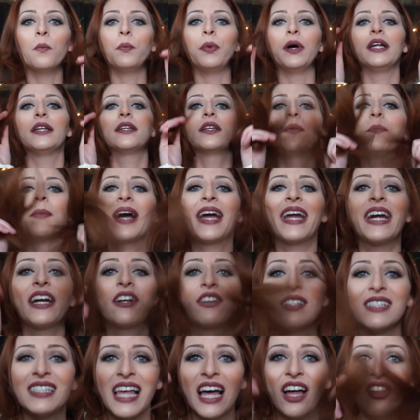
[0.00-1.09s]
But my
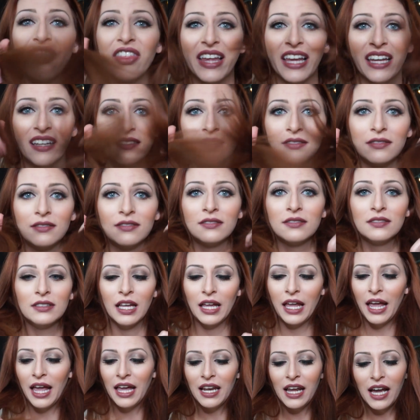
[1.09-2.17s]
hair is healthy,
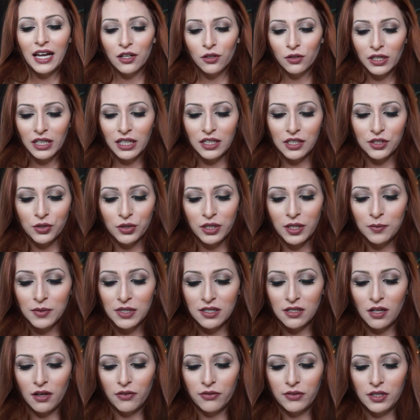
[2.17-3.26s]
and I don't get it trimmed
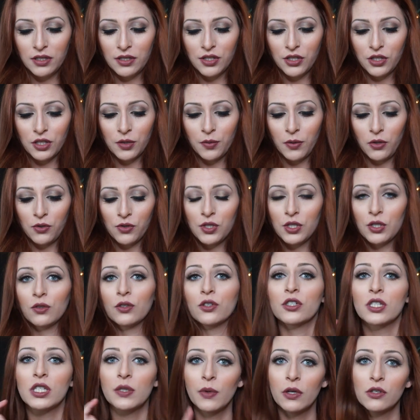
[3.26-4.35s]
as often as you're supposed to.
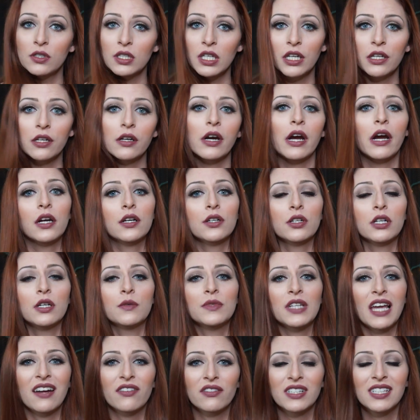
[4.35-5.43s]
You're supposed to get your hair
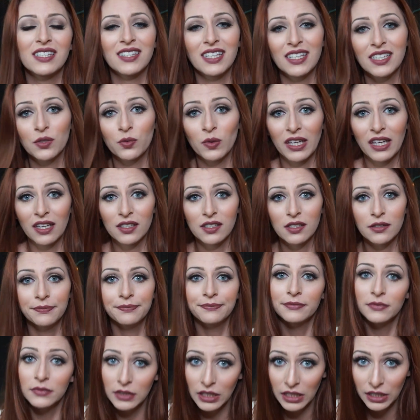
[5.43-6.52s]
trimmed every 6 weeks.
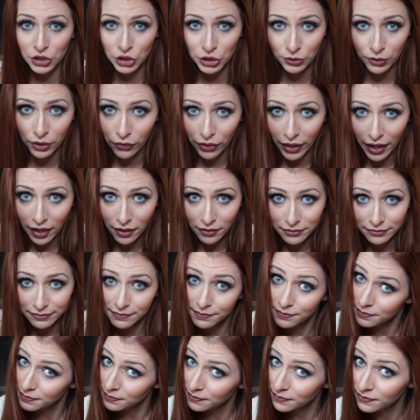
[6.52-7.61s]
Did you know that?
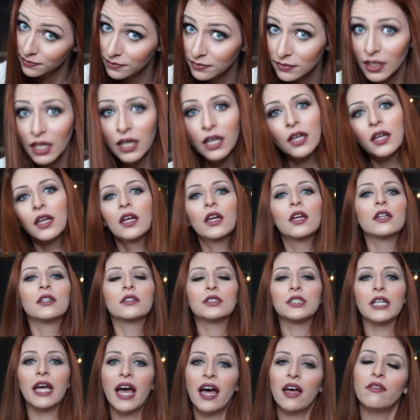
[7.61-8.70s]

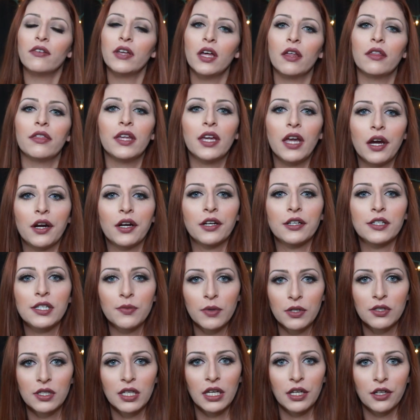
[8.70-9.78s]
To have healthy hair, you're
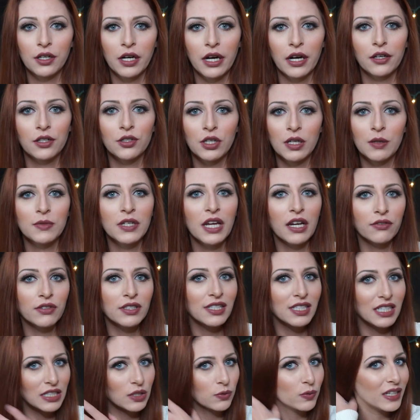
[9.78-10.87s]
supposed to get your hair trimmed every
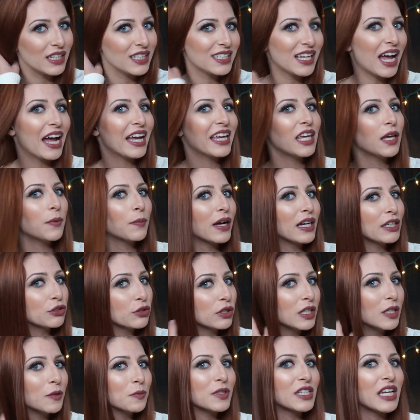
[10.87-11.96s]
6 weeks. I get mine
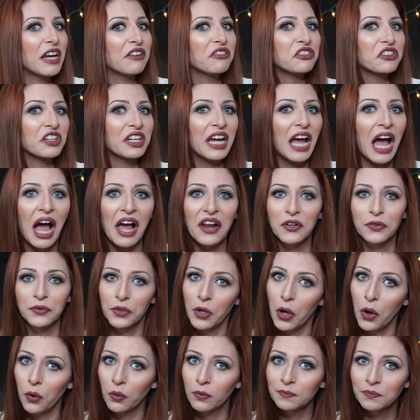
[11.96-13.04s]
trimmed every,
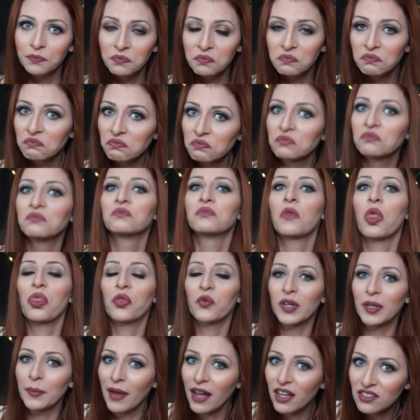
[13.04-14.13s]

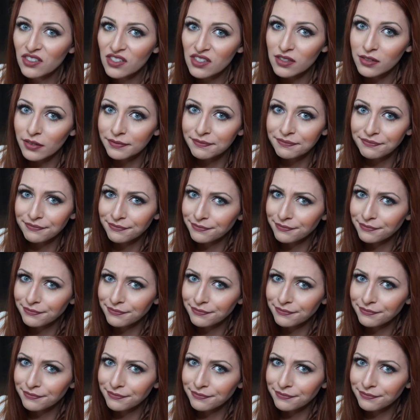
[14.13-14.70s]
3 months,